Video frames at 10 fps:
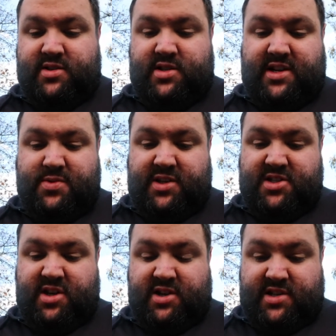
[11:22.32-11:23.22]
So that's when it
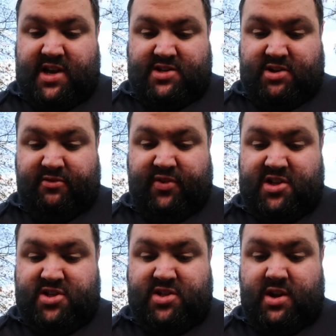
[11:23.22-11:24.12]
starts, downtime.
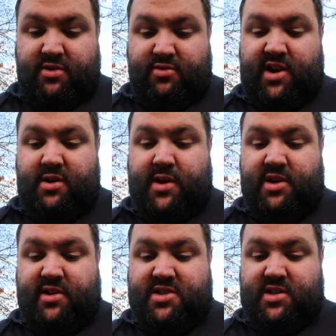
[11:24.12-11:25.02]
Features. Three new
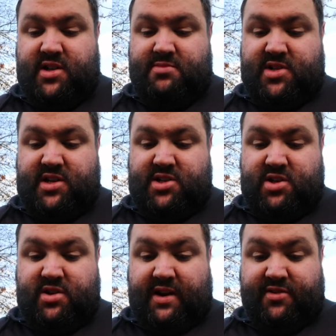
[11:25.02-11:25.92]
Ingress-themed
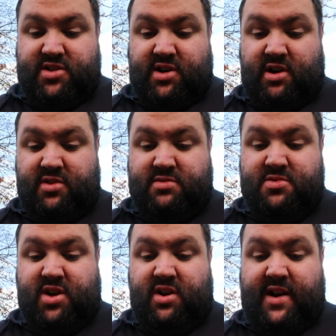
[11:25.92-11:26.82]
t-shirt avatar
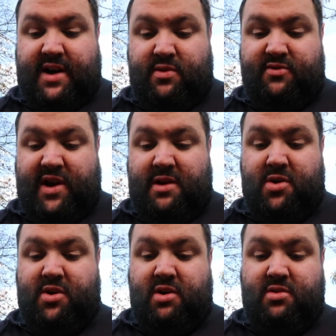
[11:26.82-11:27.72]
items are now
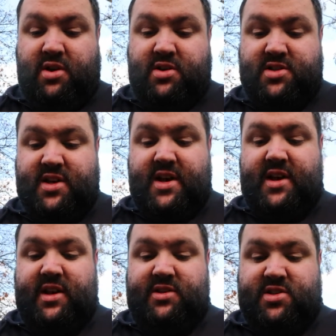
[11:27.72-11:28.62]
available at no cost
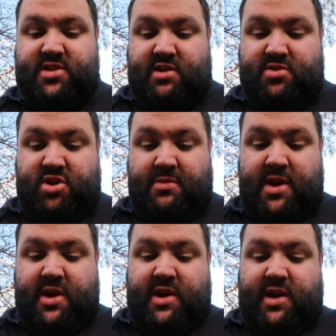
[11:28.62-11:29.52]
in the Style Shop.
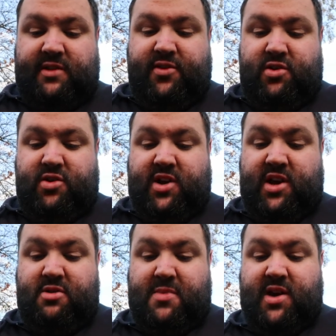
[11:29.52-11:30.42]
If you're lucky,
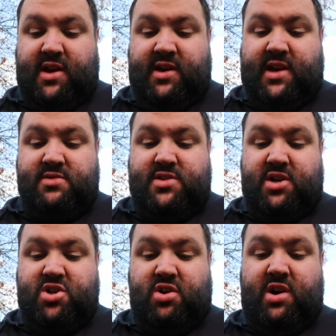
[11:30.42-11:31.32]
you may encounter
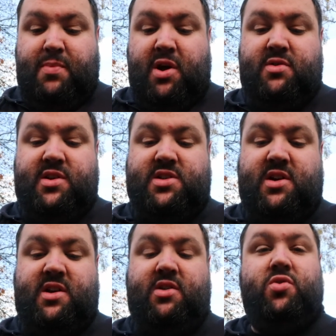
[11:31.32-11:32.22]
a shiny
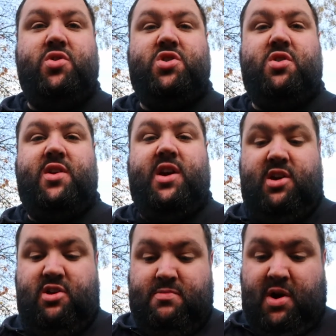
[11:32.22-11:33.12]
Ponyta or shiny
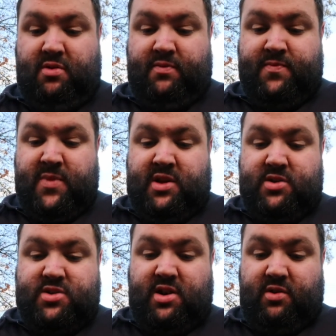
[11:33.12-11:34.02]
Cubone.
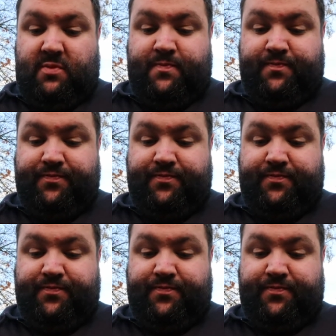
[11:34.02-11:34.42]
So,